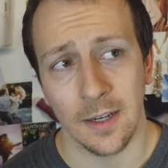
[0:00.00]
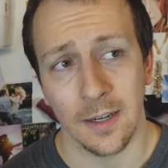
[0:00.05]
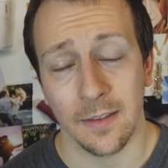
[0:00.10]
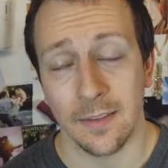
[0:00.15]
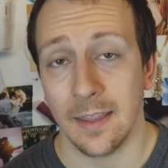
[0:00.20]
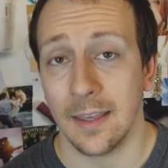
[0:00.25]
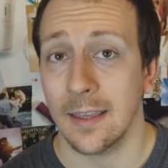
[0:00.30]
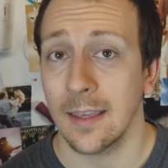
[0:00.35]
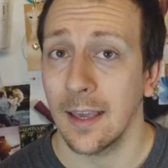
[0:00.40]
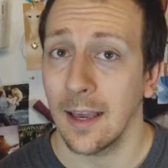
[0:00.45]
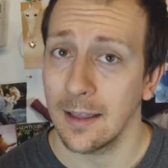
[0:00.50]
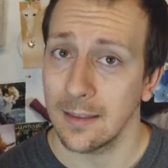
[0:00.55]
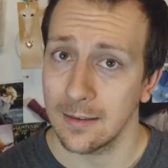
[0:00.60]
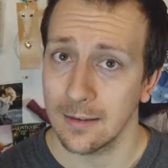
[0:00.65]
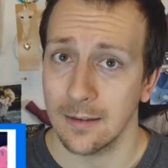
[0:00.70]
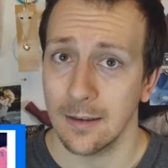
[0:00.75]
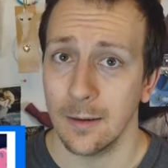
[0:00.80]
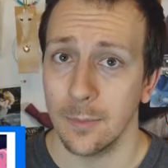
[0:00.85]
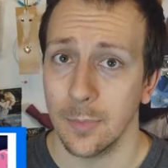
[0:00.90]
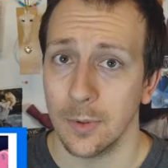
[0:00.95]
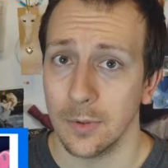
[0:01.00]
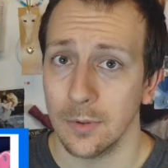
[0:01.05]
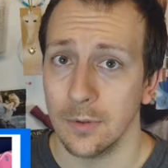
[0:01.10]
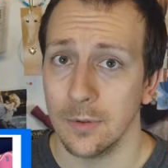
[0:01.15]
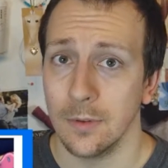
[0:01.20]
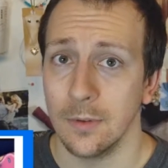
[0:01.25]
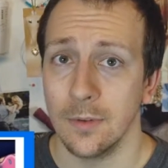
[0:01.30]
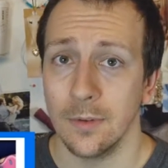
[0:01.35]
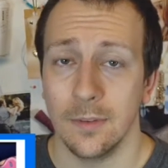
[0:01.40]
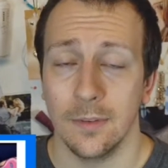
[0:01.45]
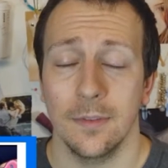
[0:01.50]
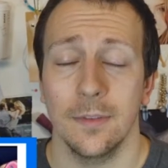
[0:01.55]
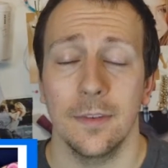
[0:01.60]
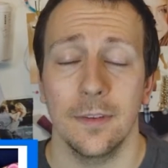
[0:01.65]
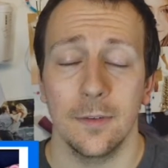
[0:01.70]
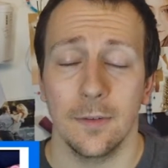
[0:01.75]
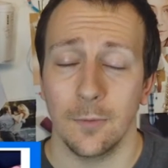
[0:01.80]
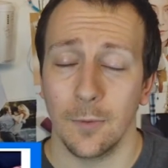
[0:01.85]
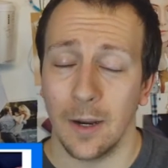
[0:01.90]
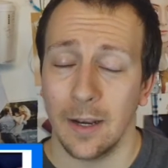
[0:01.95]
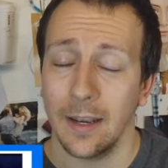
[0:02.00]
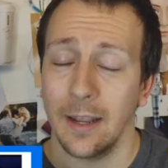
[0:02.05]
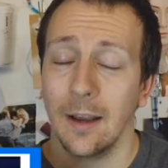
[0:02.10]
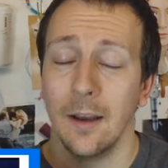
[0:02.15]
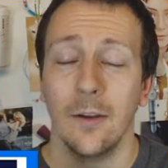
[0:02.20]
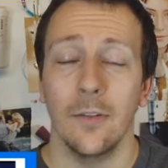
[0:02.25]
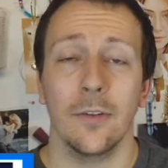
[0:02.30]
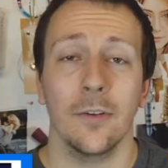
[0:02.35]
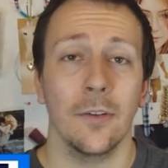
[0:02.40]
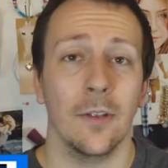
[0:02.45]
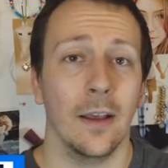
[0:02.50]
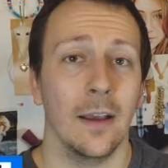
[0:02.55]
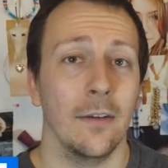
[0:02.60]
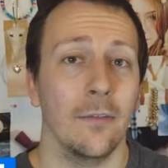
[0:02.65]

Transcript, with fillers: uh, that Catholic couple right now in their